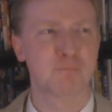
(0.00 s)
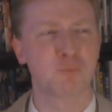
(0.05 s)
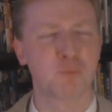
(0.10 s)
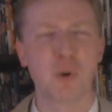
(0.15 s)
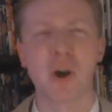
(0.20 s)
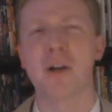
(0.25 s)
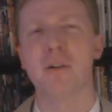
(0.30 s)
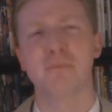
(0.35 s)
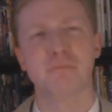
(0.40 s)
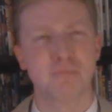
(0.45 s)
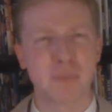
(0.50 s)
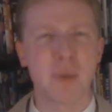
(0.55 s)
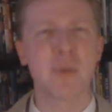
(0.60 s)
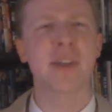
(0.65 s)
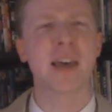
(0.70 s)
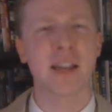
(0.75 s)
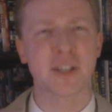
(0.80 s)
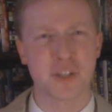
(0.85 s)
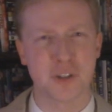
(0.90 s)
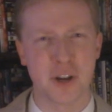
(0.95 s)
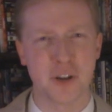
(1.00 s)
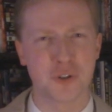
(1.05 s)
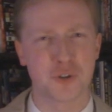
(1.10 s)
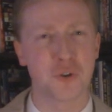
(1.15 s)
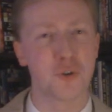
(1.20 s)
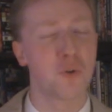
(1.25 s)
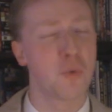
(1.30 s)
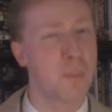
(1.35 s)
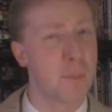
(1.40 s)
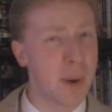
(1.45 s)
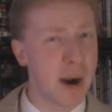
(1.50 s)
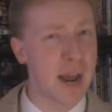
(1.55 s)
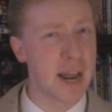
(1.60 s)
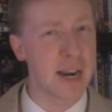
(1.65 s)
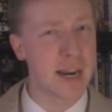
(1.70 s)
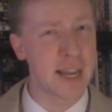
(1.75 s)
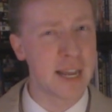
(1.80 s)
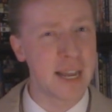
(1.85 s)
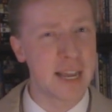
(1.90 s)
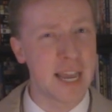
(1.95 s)
Well, maybe that's not true, but
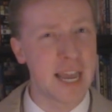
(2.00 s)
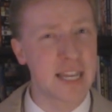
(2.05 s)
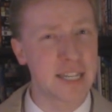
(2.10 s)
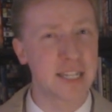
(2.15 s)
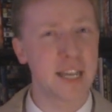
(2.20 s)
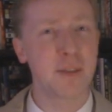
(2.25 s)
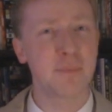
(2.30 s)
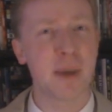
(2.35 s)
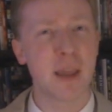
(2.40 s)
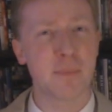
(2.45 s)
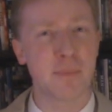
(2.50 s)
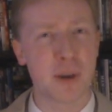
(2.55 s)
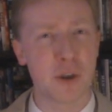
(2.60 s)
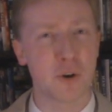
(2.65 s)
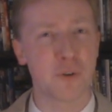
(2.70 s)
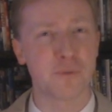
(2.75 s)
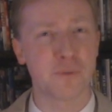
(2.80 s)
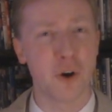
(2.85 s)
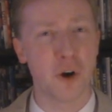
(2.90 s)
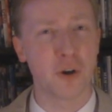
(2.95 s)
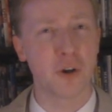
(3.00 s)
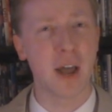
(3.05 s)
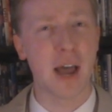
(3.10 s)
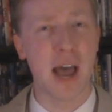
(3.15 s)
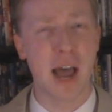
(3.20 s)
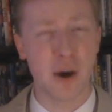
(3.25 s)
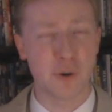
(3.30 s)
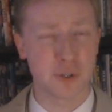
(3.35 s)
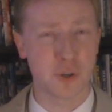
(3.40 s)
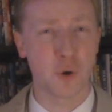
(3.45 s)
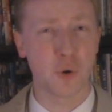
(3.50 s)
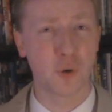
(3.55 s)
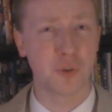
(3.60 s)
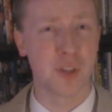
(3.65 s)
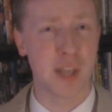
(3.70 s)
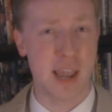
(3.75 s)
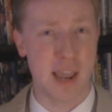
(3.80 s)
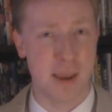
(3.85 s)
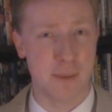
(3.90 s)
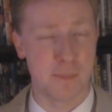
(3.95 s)
it did make Peter Falk a household
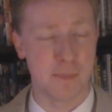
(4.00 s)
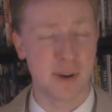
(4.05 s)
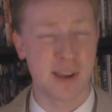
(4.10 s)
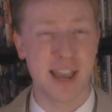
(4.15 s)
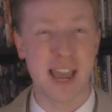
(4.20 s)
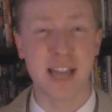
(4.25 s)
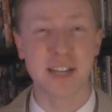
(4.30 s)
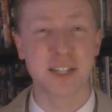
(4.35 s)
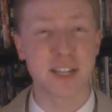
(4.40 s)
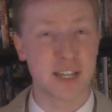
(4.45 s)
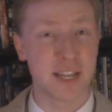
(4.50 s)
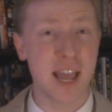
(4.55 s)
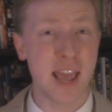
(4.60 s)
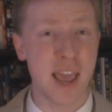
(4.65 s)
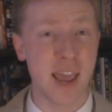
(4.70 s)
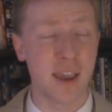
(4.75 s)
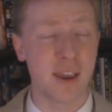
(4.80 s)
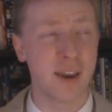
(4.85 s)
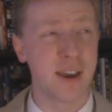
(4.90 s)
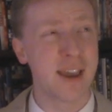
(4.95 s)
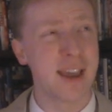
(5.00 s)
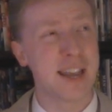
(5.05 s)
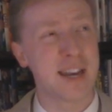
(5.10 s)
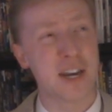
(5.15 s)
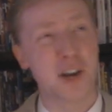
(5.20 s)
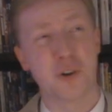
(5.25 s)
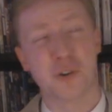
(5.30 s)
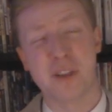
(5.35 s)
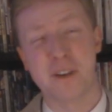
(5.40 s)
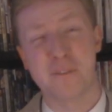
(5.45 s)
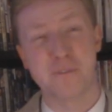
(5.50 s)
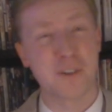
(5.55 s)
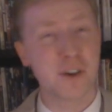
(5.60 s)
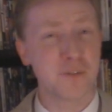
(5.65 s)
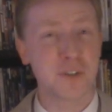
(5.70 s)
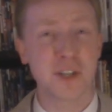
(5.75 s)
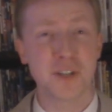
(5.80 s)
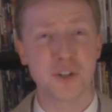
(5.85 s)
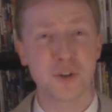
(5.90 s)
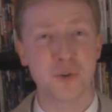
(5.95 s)
name. And today, nearly
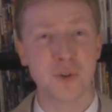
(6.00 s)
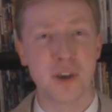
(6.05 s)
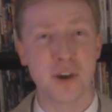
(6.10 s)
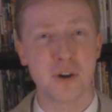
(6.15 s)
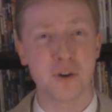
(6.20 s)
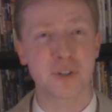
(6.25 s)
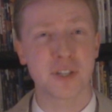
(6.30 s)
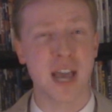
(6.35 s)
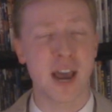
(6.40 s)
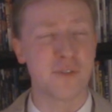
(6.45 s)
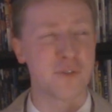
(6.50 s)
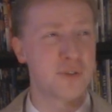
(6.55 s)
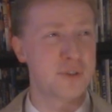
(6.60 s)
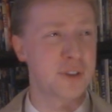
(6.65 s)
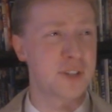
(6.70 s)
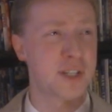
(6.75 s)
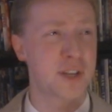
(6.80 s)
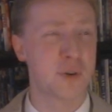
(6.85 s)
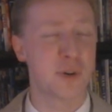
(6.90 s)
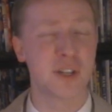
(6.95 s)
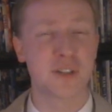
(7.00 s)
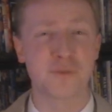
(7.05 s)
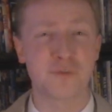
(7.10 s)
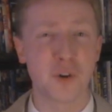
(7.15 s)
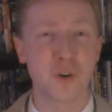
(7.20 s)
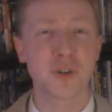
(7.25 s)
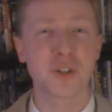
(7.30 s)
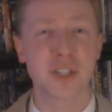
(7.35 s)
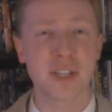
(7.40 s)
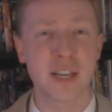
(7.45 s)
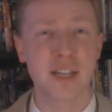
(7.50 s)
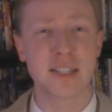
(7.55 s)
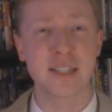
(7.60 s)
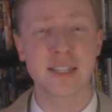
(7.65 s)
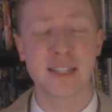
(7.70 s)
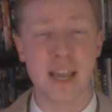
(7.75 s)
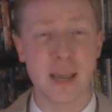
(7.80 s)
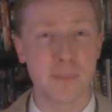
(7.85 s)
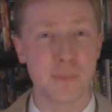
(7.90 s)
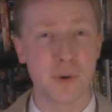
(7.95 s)
52 years after the series' first season
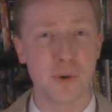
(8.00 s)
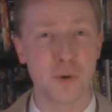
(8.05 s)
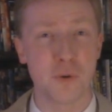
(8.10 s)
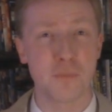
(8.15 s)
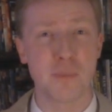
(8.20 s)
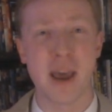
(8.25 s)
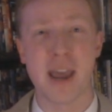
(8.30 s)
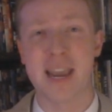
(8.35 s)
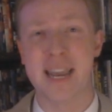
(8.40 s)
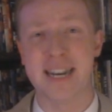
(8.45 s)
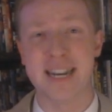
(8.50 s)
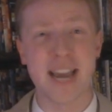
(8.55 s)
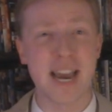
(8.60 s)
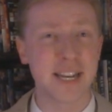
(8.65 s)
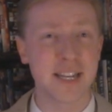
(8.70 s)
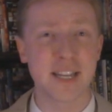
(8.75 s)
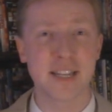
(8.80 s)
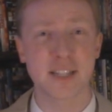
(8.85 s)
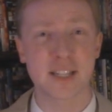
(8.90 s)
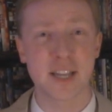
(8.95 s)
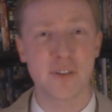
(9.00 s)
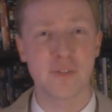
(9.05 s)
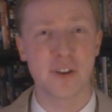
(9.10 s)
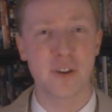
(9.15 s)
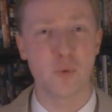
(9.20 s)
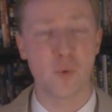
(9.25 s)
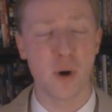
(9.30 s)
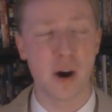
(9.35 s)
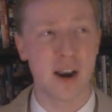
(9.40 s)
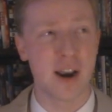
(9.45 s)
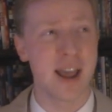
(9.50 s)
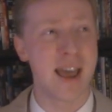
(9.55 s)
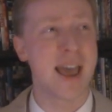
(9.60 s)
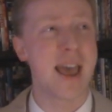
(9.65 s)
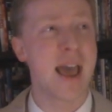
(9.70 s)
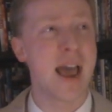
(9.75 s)
debuted back in 1971,